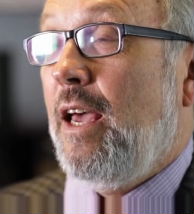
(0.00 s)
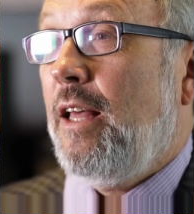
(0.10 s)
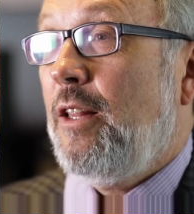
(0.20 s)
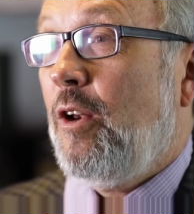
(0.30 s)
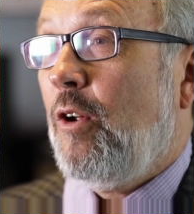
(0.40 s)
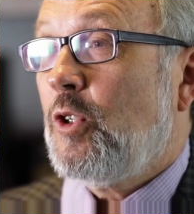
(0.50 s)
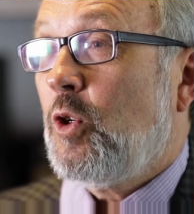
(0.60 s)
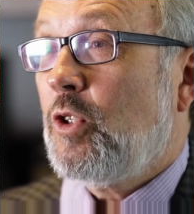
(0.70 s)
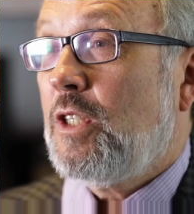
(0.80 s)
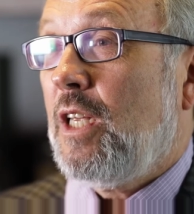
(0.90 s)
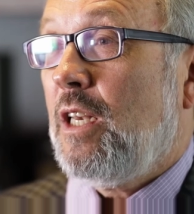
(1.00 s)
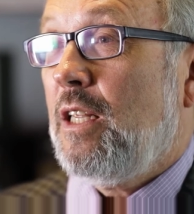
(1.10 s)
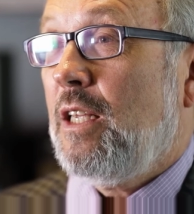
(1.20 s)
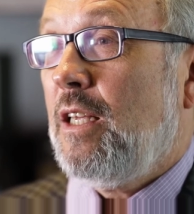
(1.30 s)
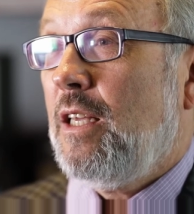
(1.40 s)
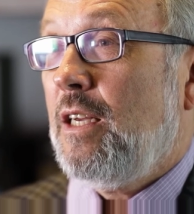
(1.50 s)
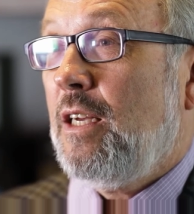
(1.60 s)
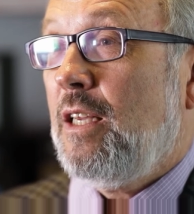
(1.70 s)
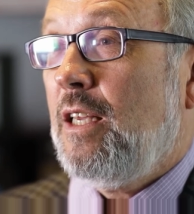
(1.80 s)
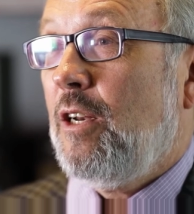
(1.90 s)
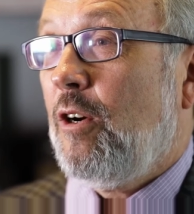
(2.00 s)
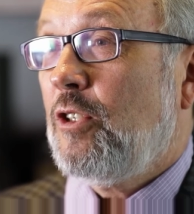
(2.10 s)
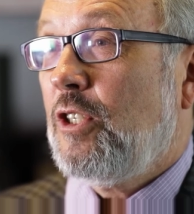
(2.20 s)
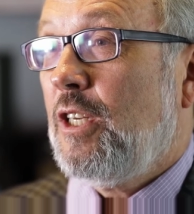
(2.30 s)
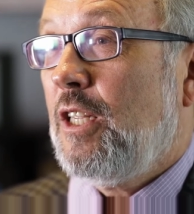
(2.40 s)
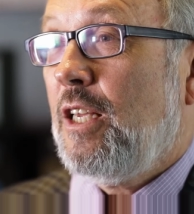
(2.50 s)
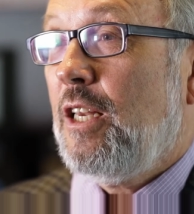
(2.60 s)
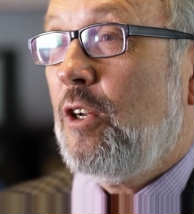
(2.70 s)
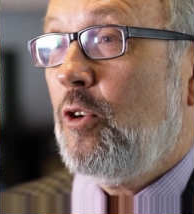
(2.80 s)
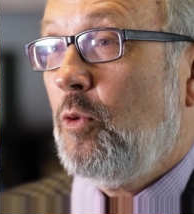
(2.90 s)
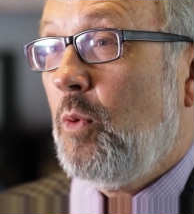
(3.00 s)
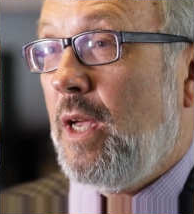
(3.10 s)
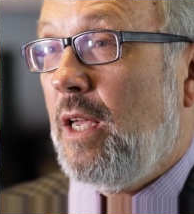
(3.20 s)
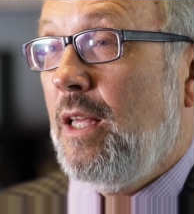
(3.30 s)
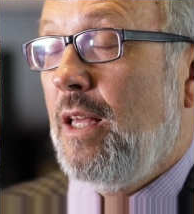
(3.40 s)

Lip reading: and then also settling in our city in a good way.